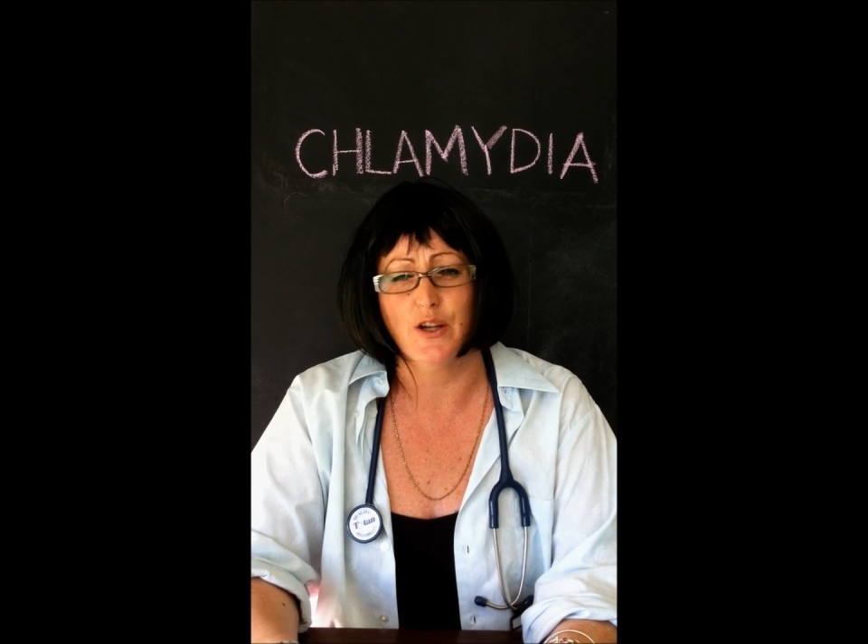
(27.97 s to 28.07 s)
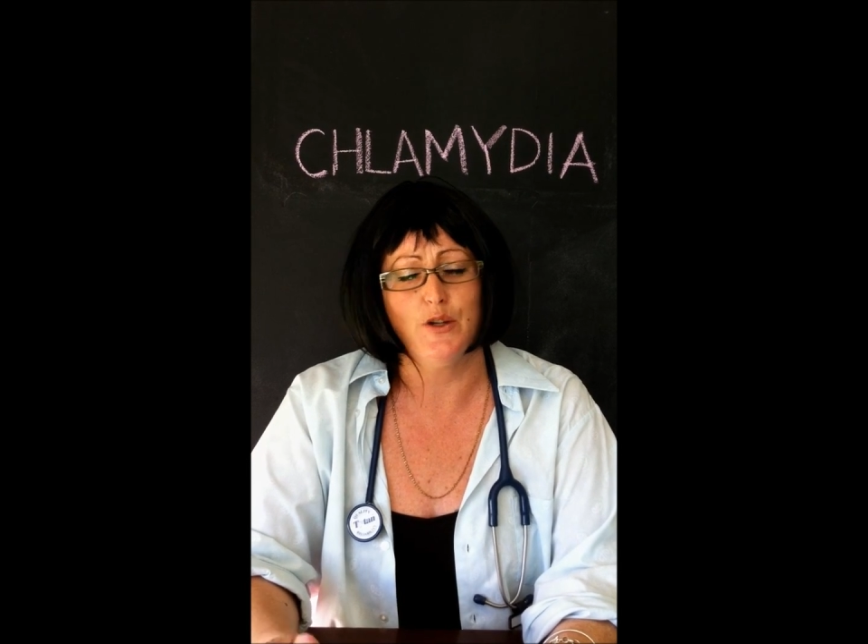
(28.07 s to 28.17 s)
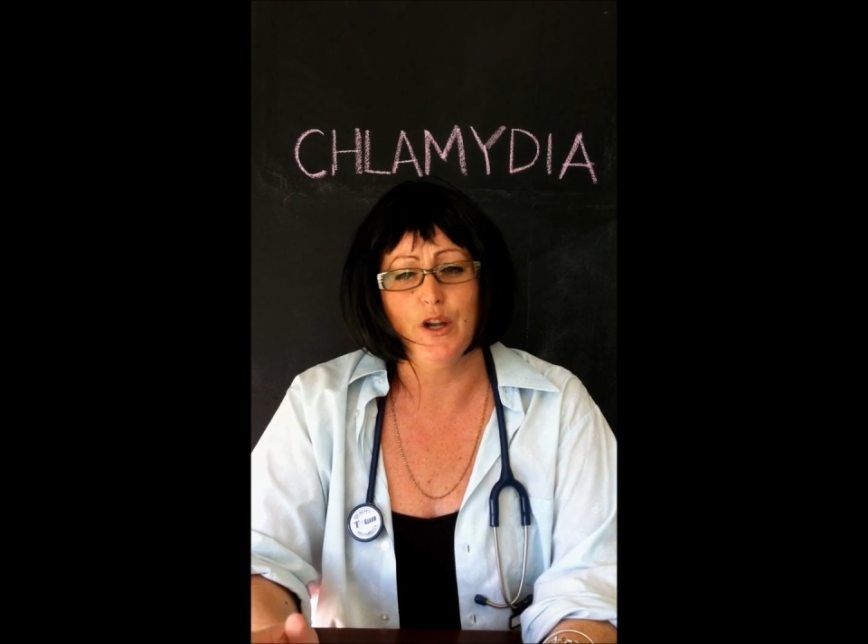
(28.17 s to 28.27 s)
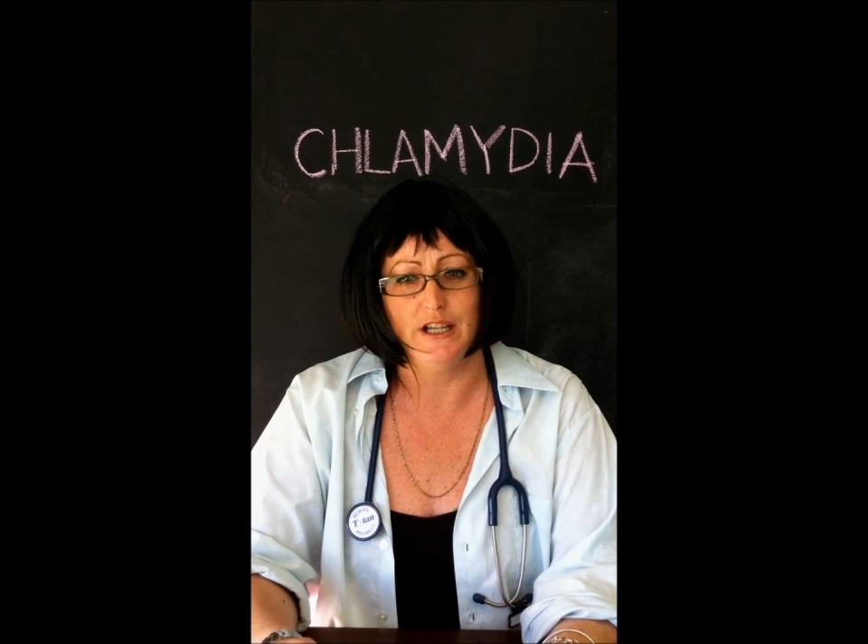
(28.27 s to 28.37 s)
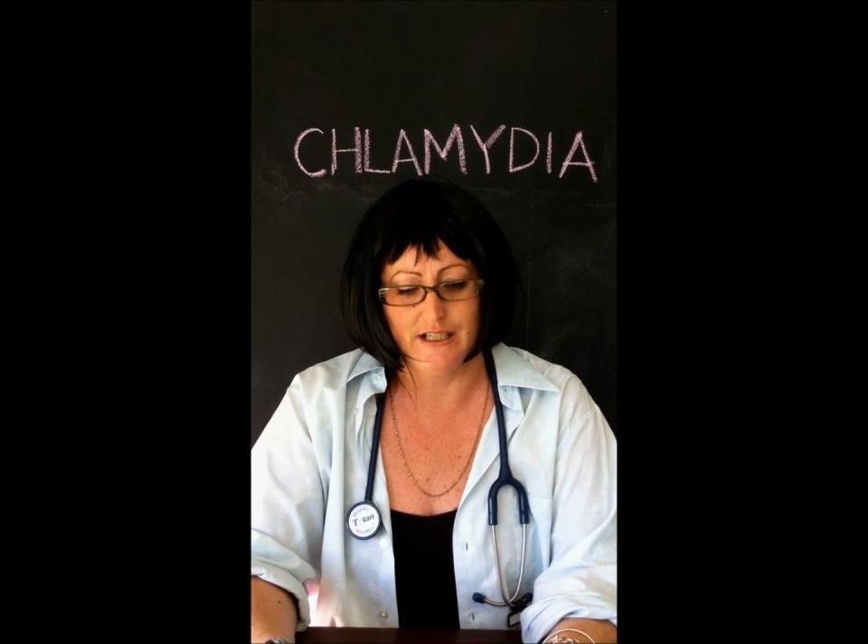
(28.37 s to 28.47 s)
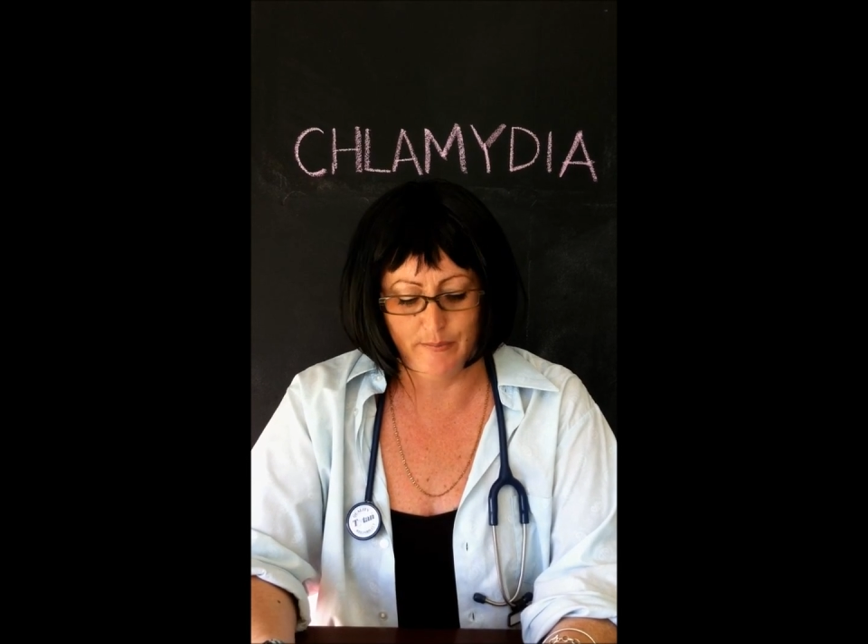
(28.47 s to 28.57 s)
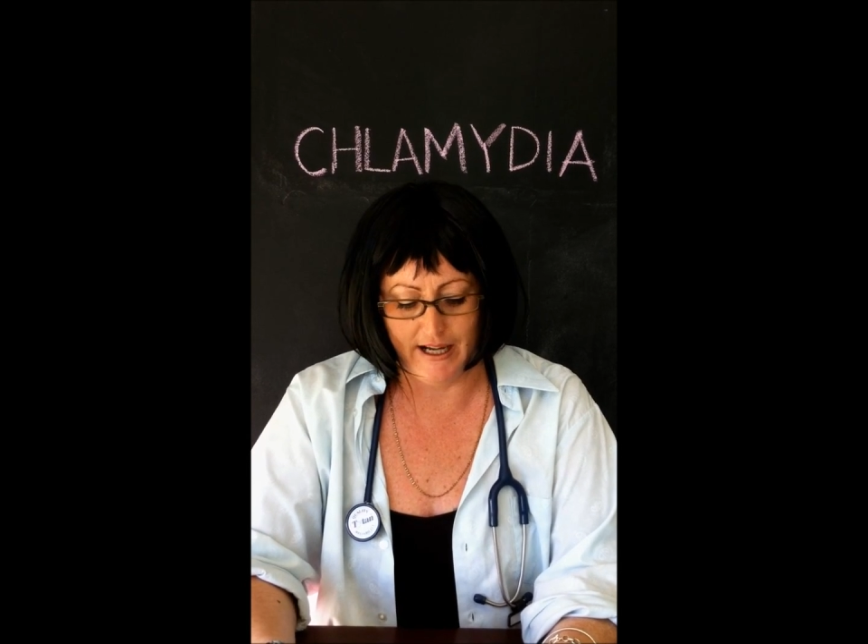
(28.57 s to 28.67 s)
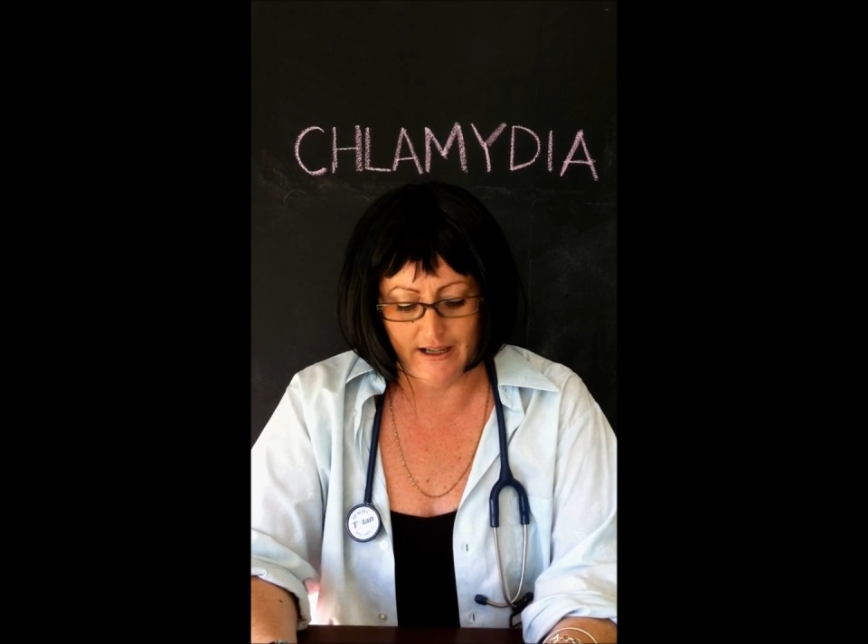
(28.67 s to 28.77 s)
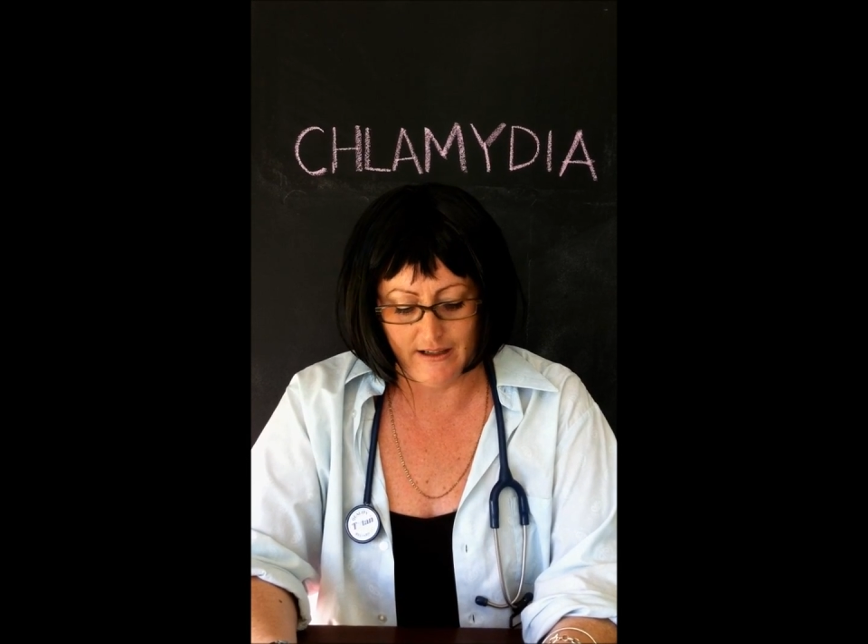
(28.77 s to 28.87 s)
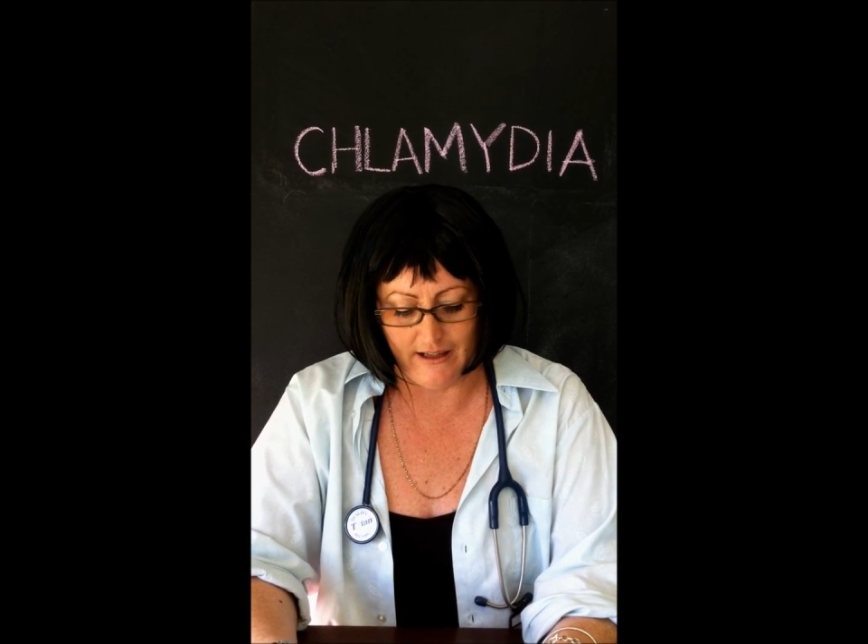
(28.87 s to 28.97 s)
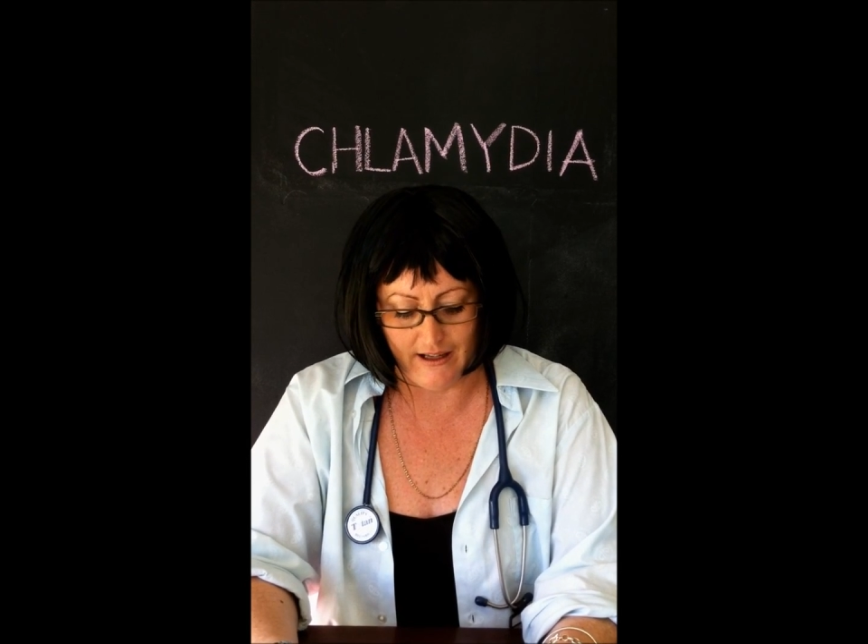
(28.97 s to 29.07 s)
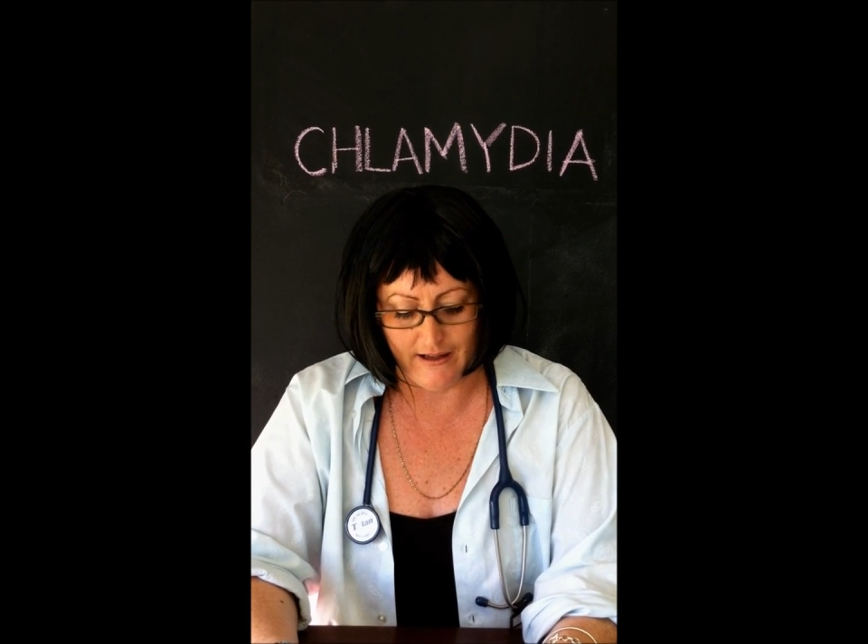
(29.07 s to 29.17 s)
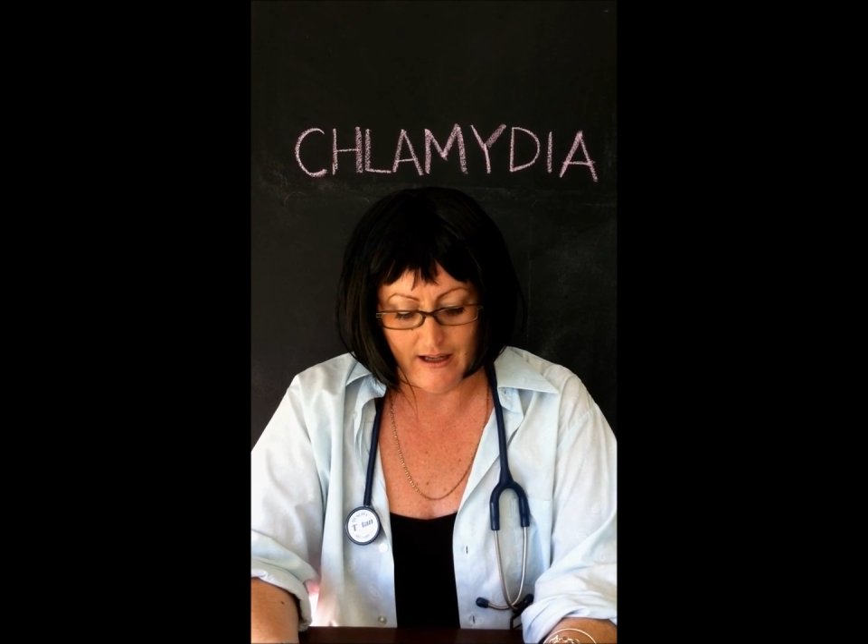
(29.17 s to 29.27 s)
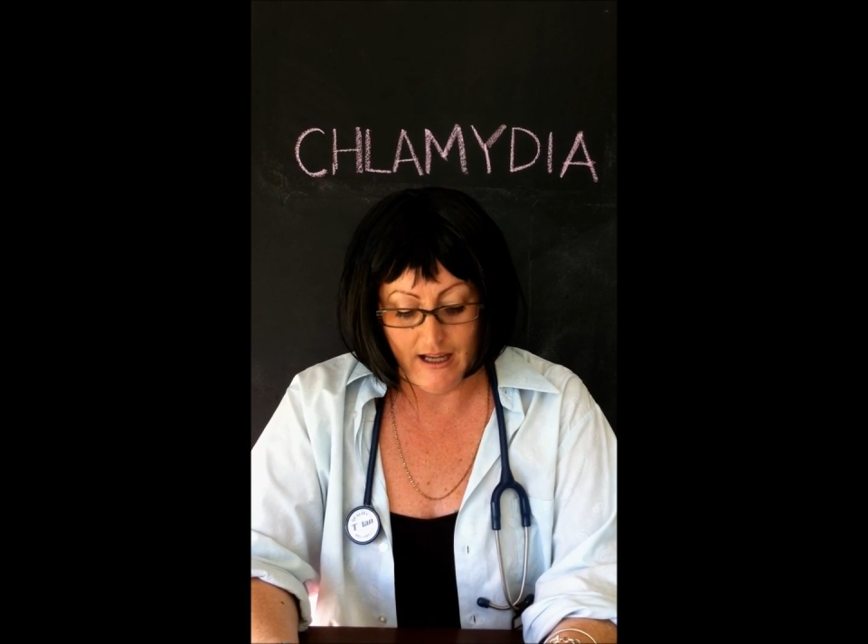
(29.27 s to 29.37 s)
so no need to panic there.